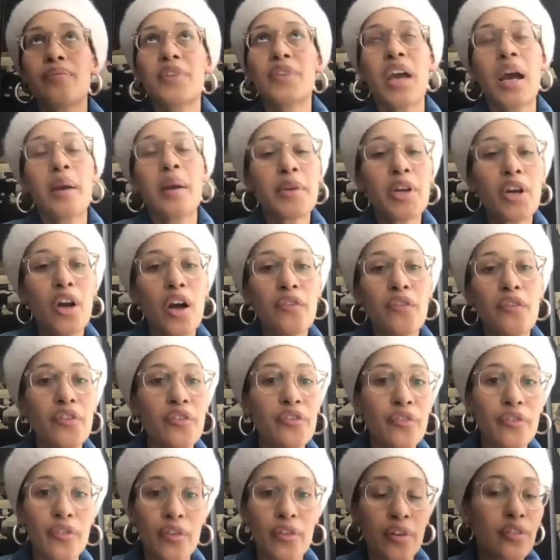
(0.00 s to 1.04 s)
coming off
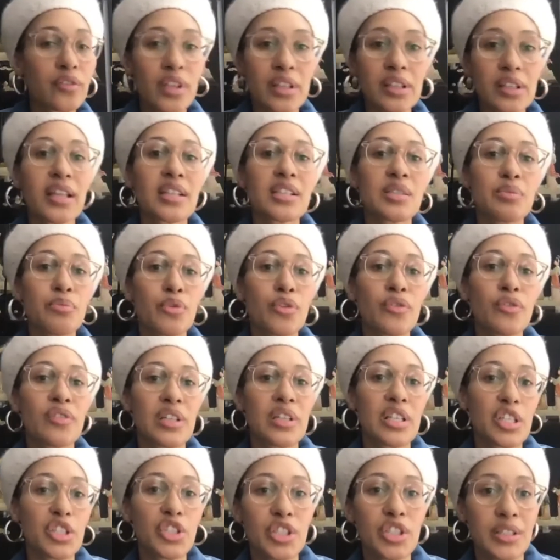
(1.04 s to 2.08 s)
of the let's move
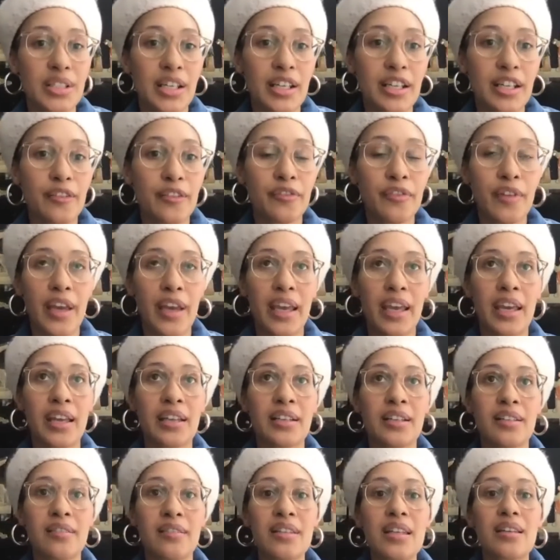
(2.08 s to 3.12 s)
initiative
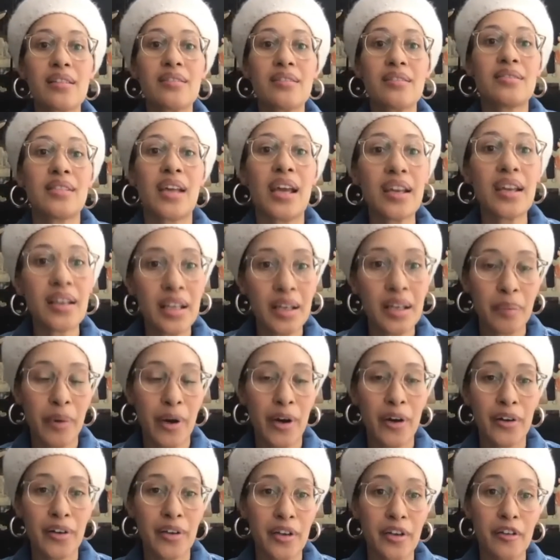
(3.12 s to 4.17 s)
and the exciting
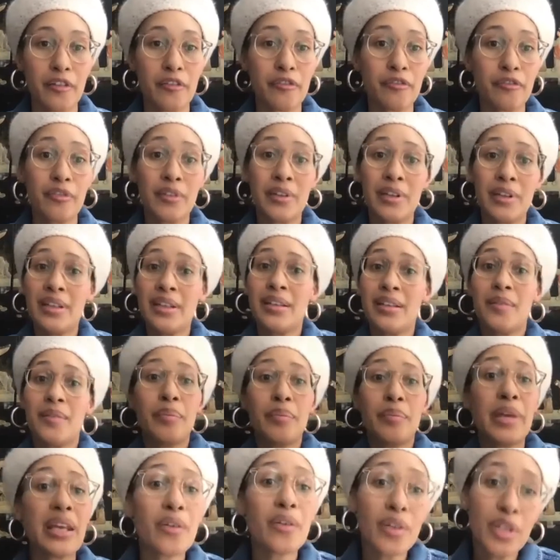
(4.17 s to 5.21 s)
part of
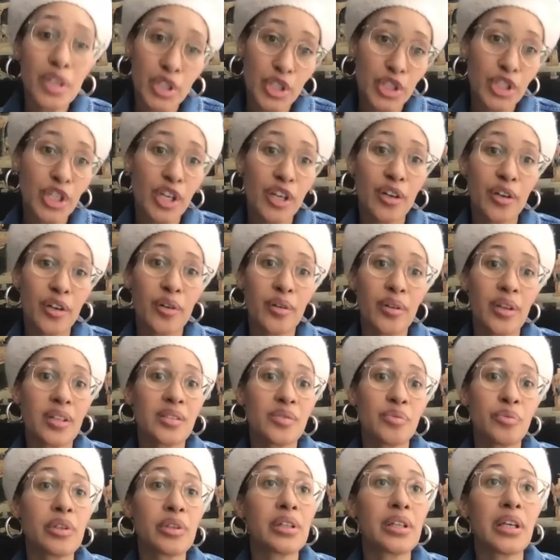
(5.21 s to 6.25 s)
being on a show
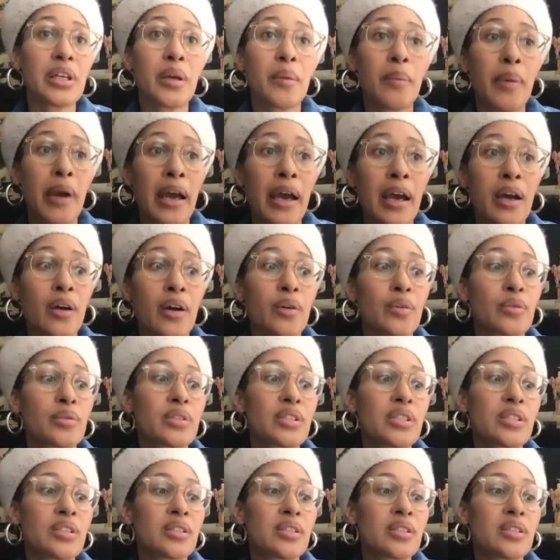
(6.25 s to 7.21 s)
that's really about